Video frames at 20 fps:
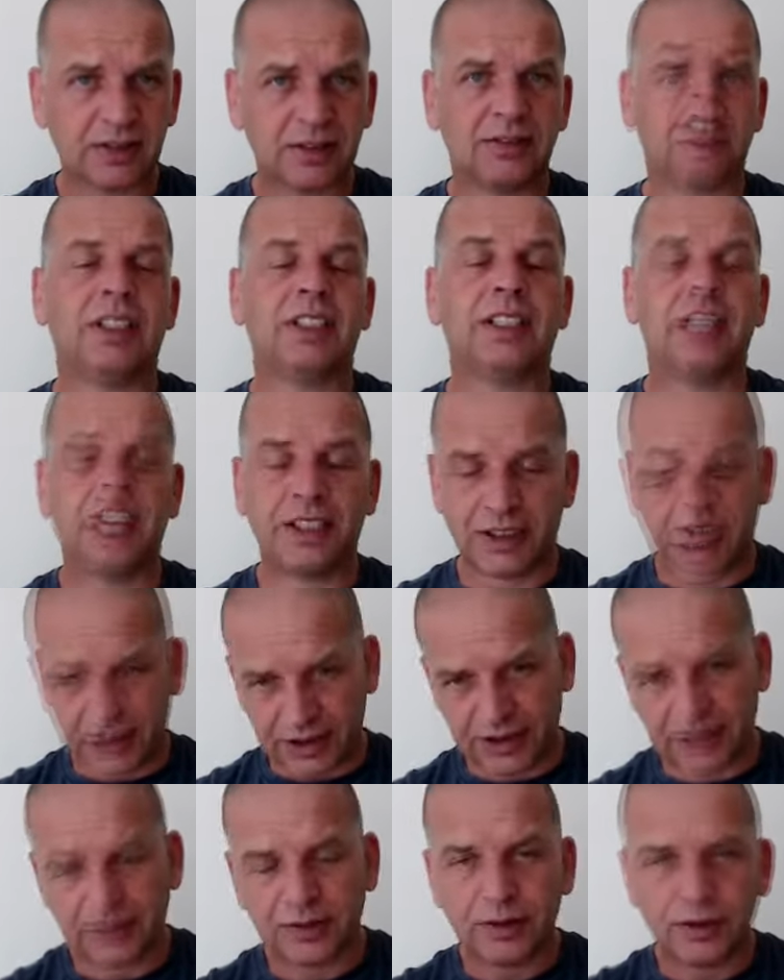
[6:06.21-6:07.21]
unless
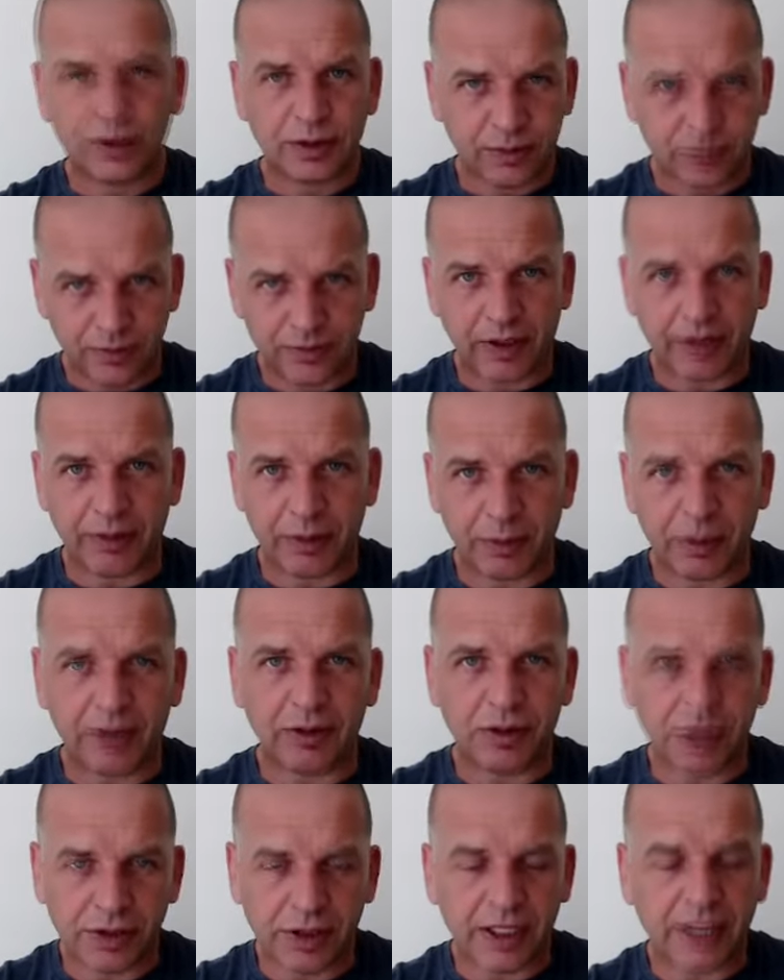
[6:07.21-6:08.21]
he's very well
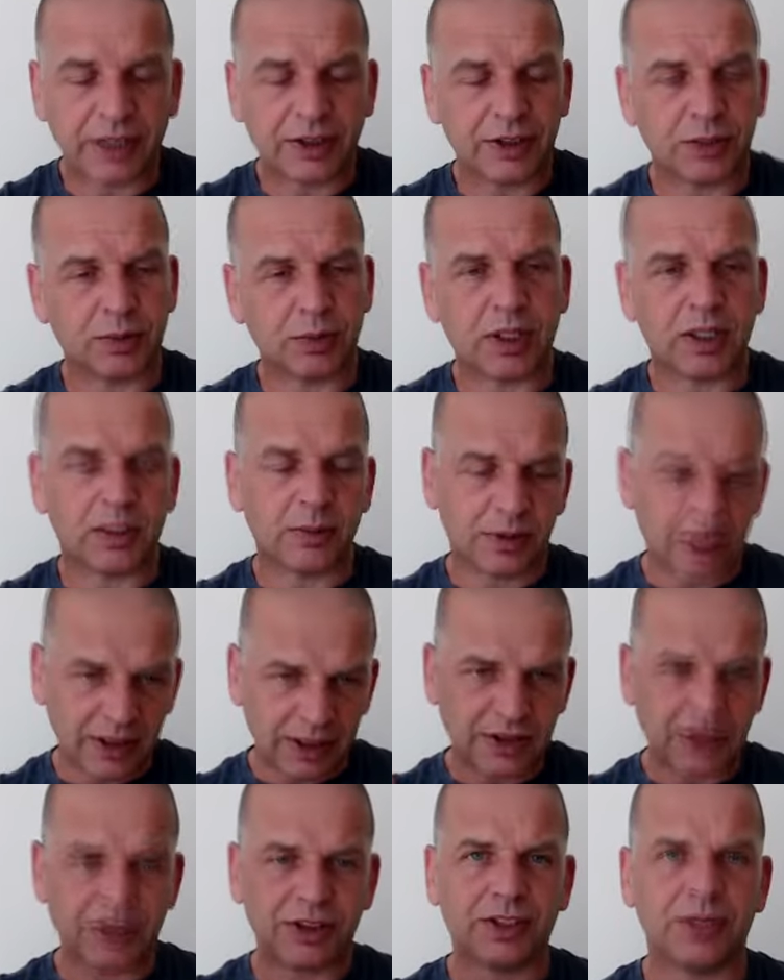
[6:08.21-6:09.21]
trained as well, but let's
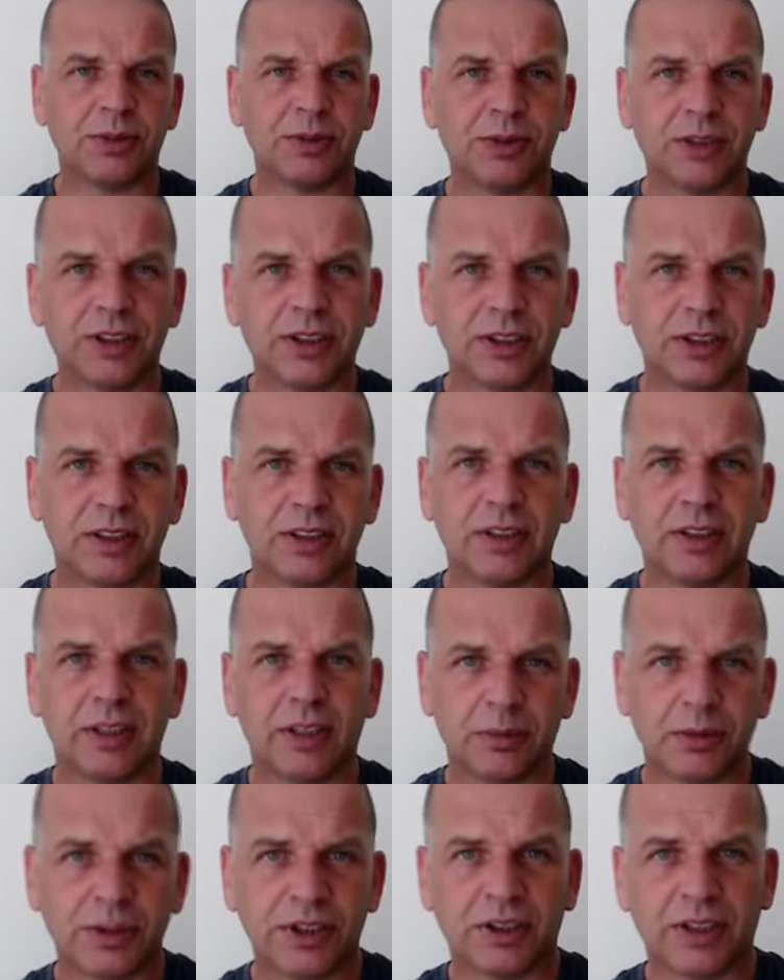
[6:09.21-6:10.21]
assume he's just a
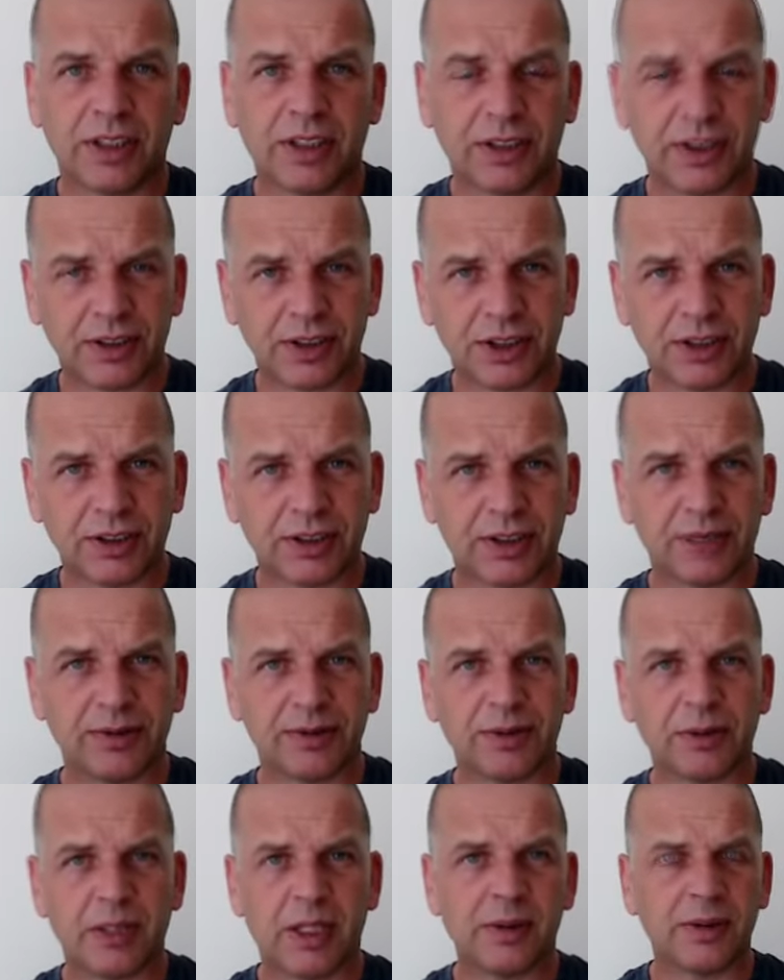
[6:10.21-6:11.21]
knob jockey on the street for a
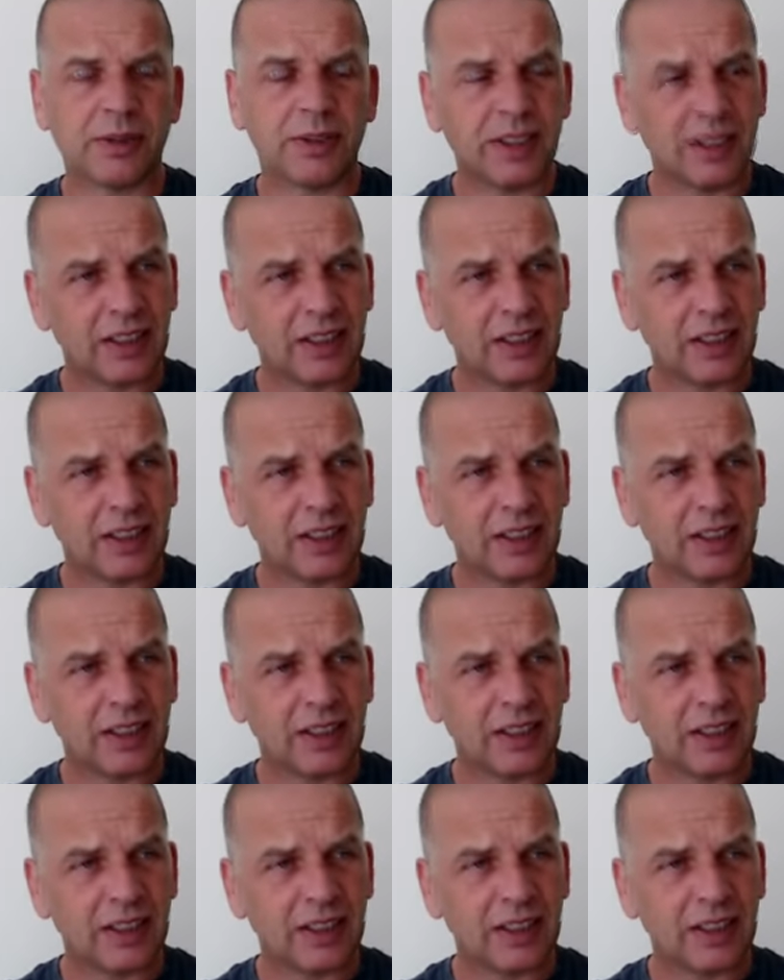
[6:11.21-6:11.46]
moment,